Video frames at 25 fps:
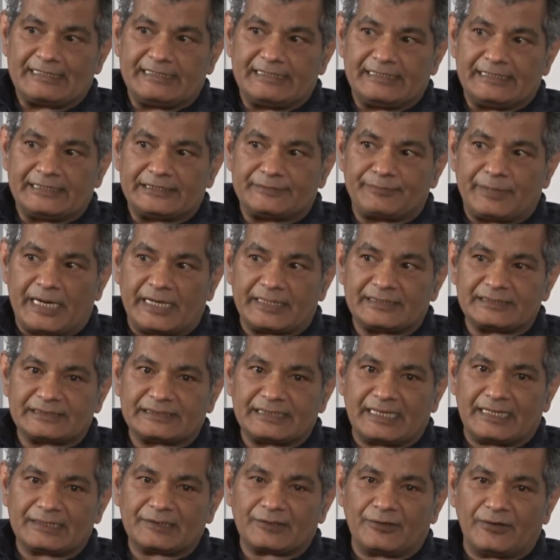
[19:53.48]
As
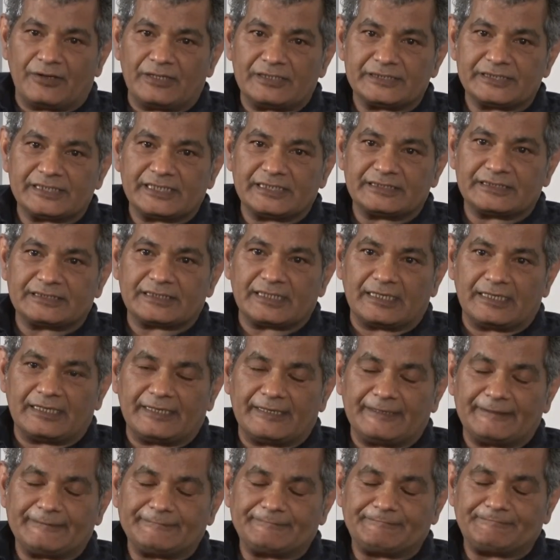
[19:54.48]
Pakistan calls it,
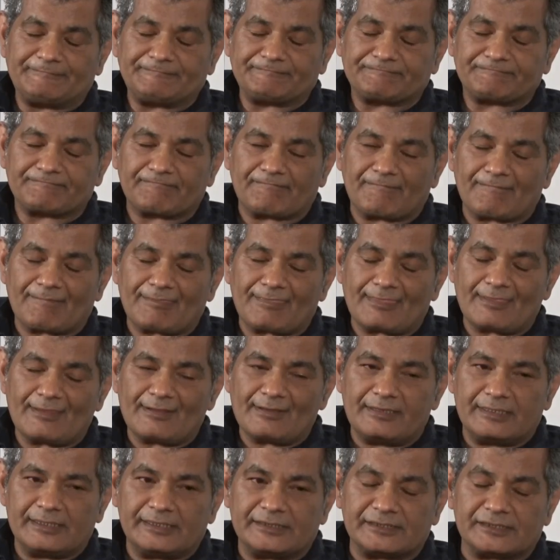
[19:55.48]

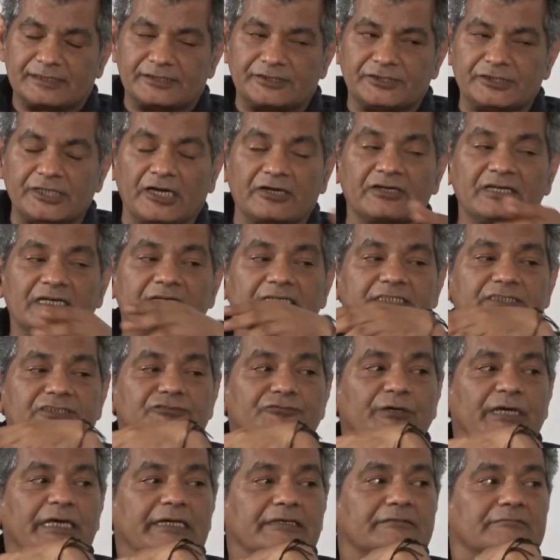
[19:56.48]
it's juggler's
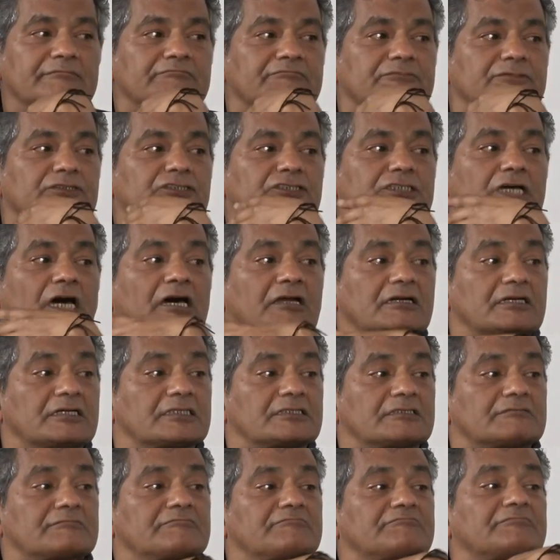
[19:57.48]
vein, sharab.
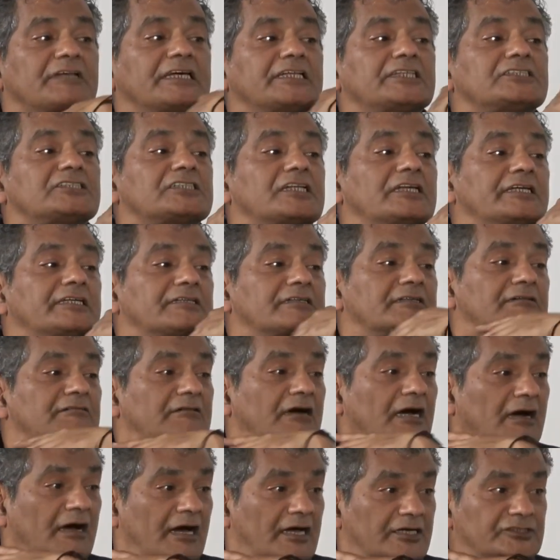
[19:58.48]
It's like our